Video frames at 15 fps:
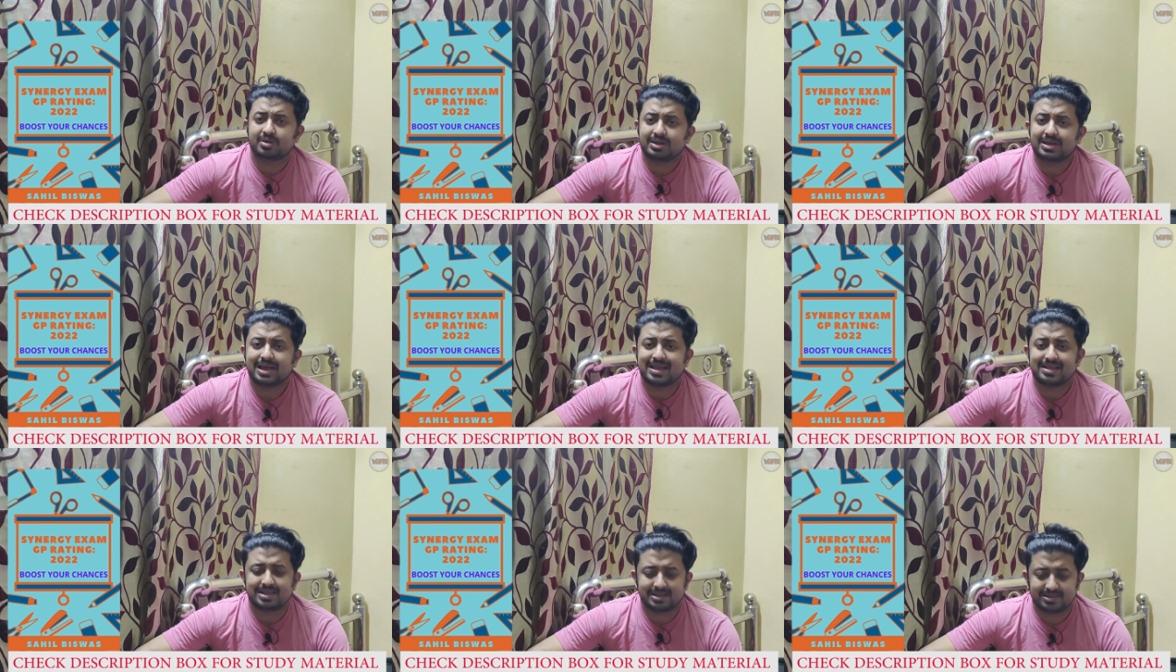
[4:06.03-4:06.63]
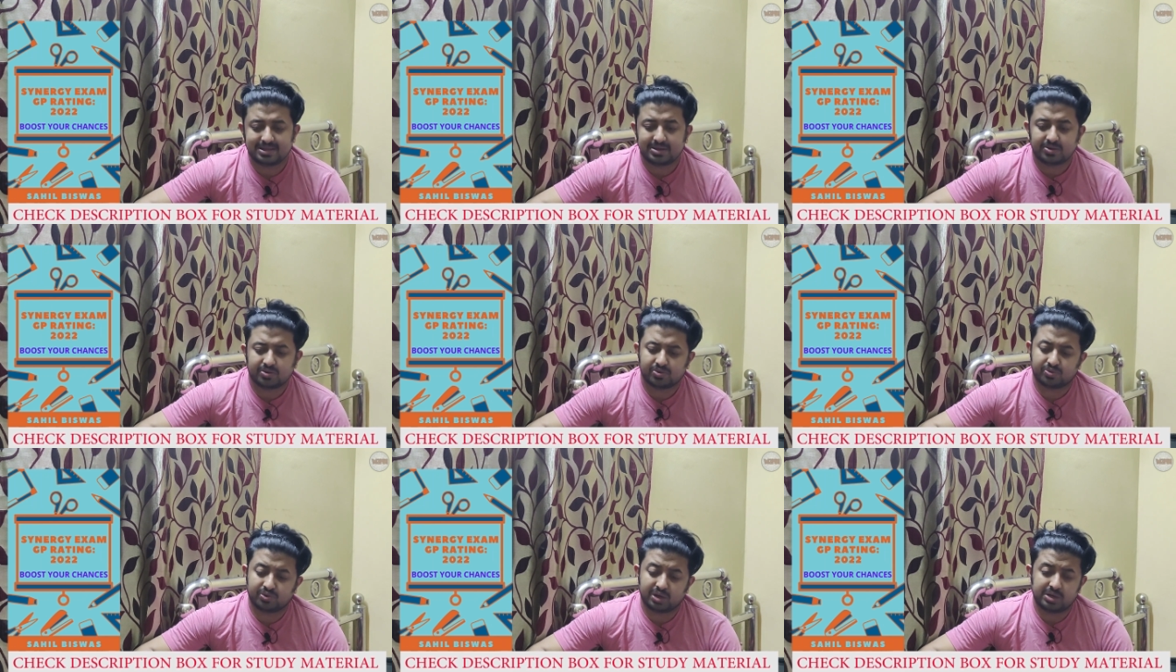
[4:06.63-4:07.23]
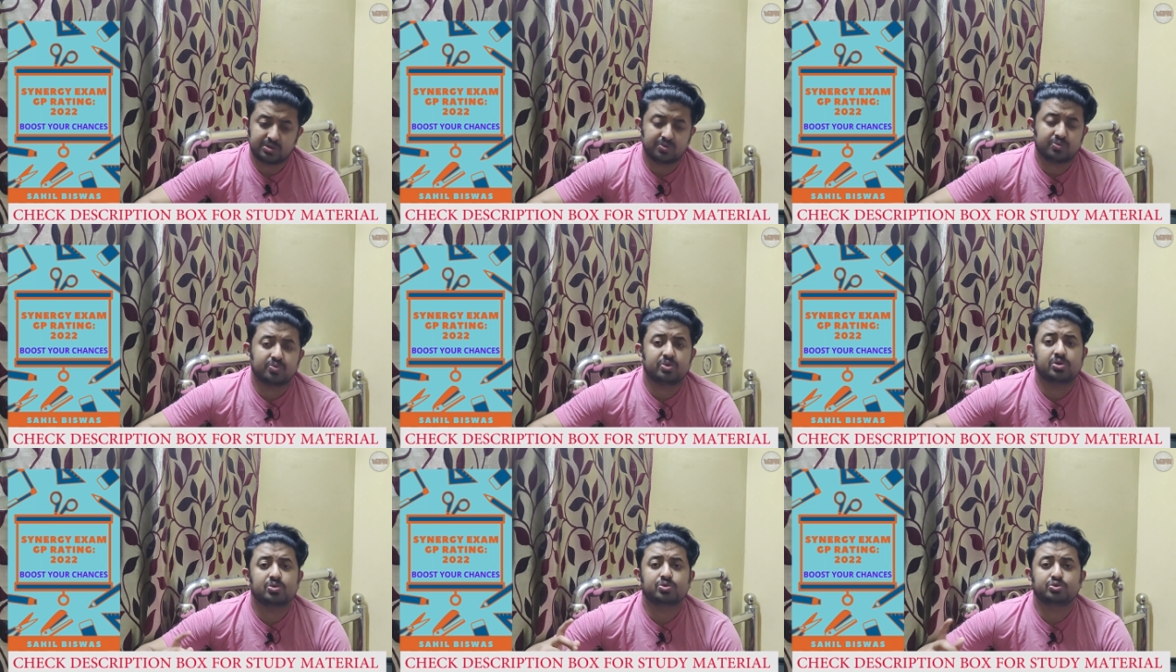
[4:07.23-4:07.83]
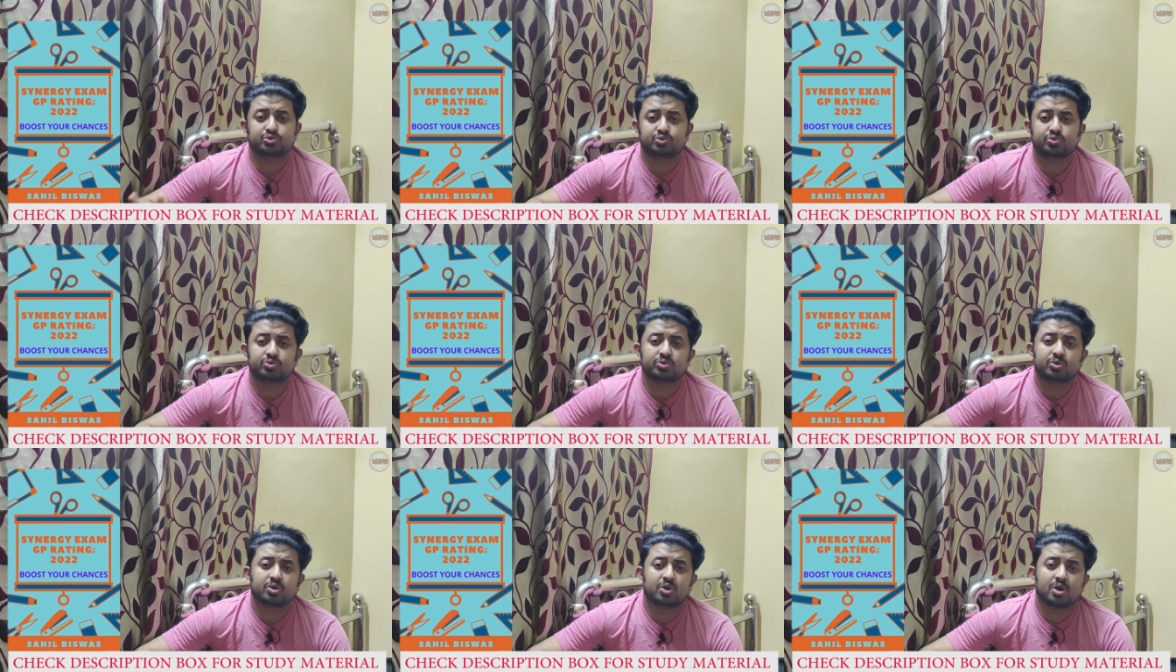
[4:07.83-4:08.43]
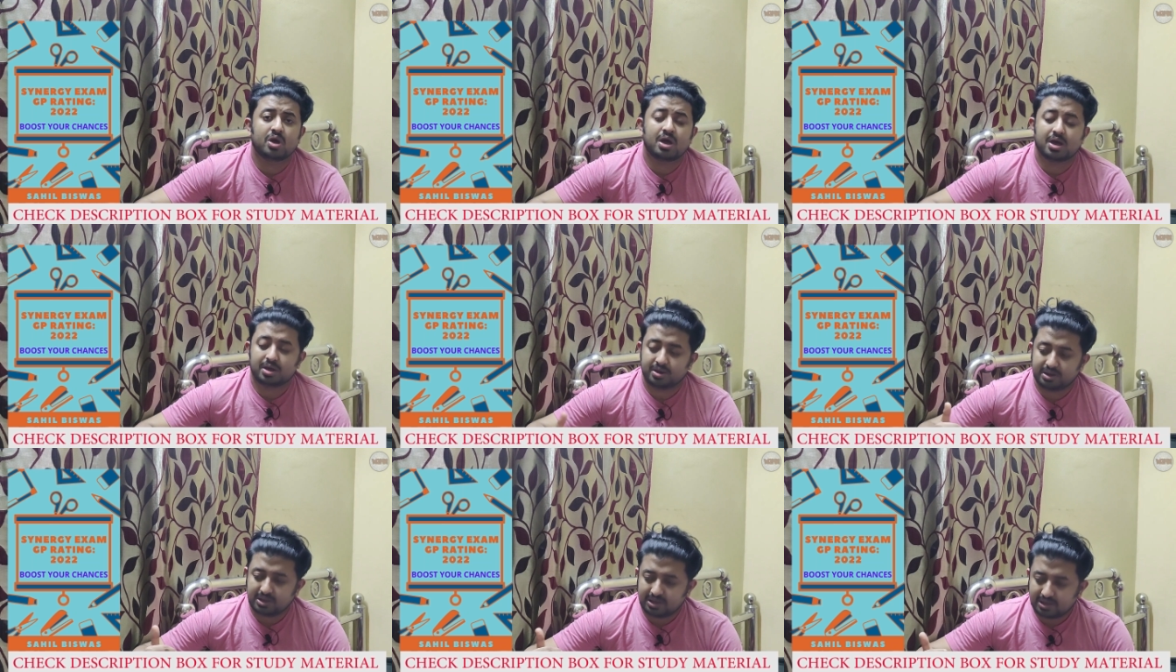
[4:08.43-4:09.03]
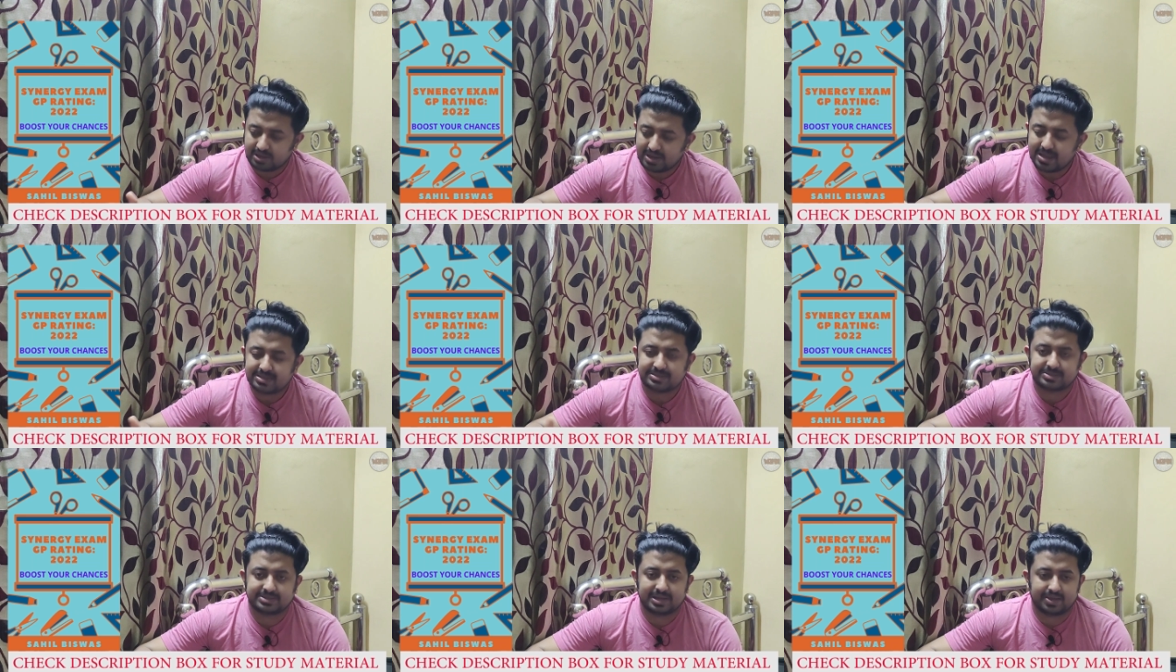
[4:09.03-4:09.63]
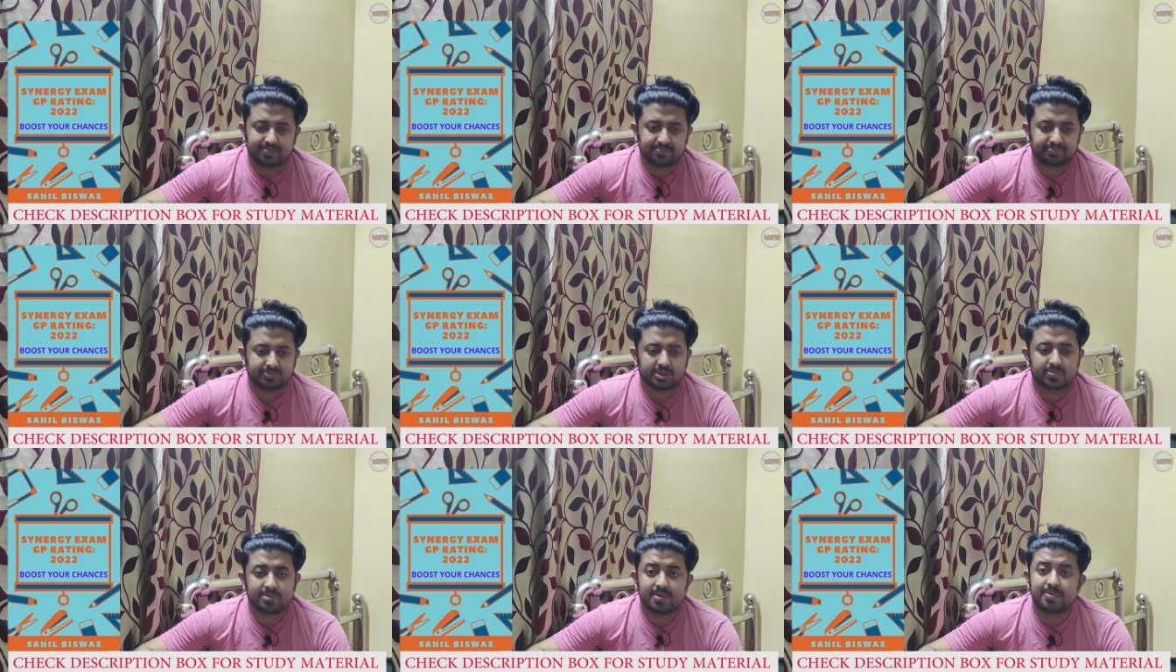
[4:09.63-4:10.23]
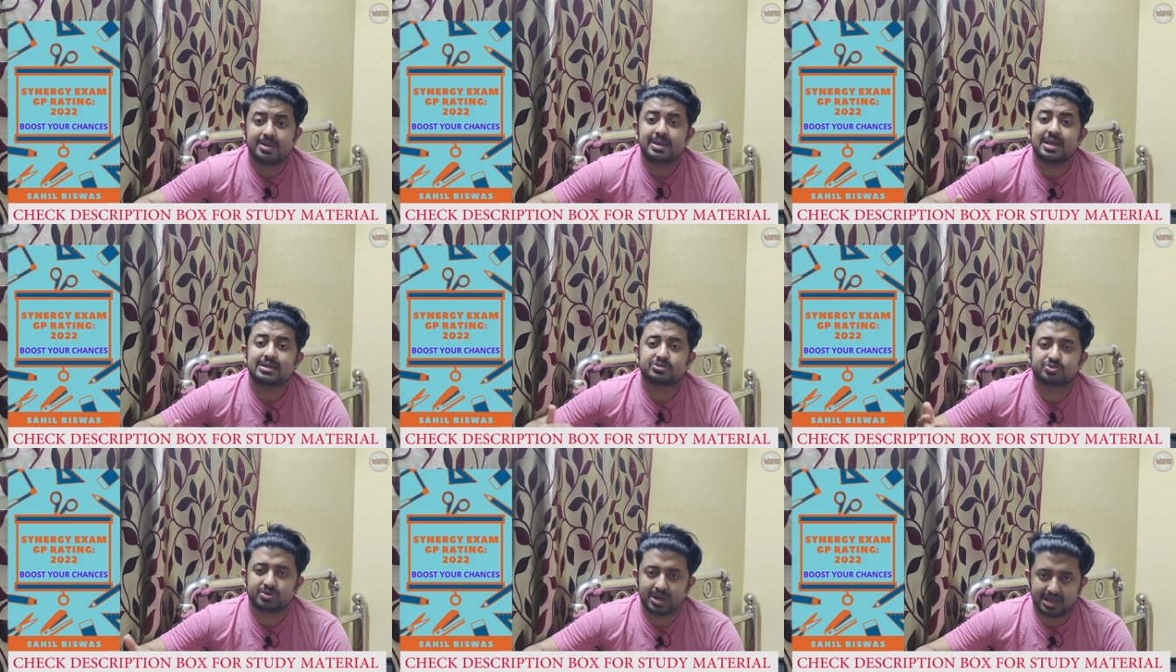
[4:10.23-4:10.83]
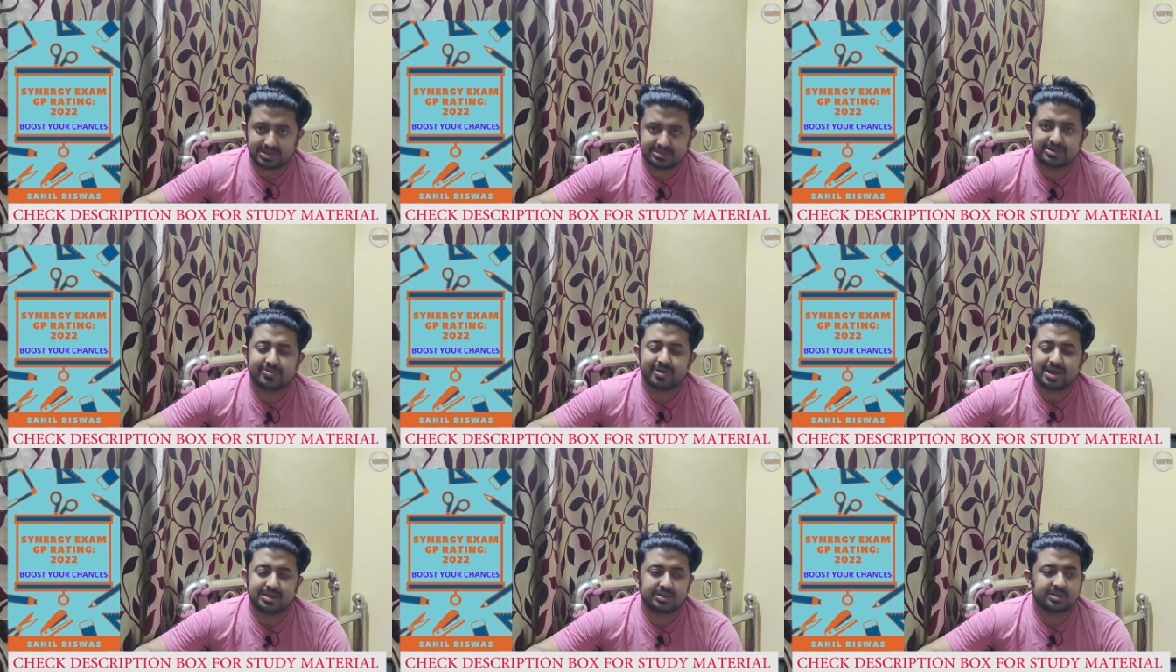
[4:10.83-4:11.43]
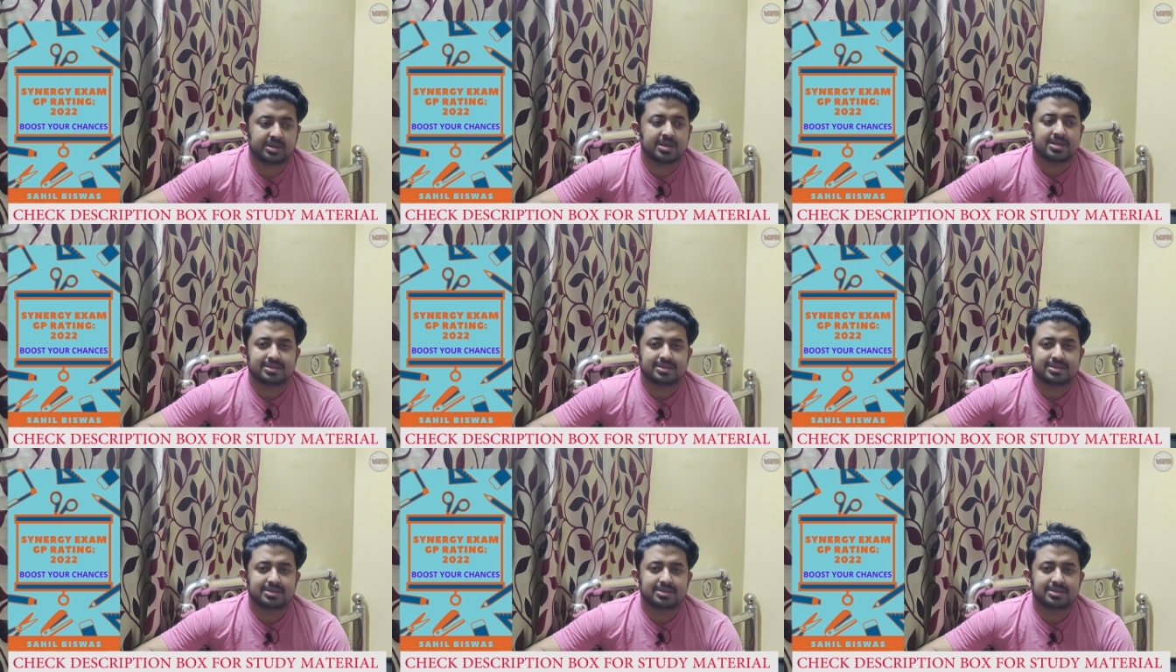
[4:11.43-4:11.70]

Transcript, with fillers: You're guessing that what will you do next day, maybe next to next, right?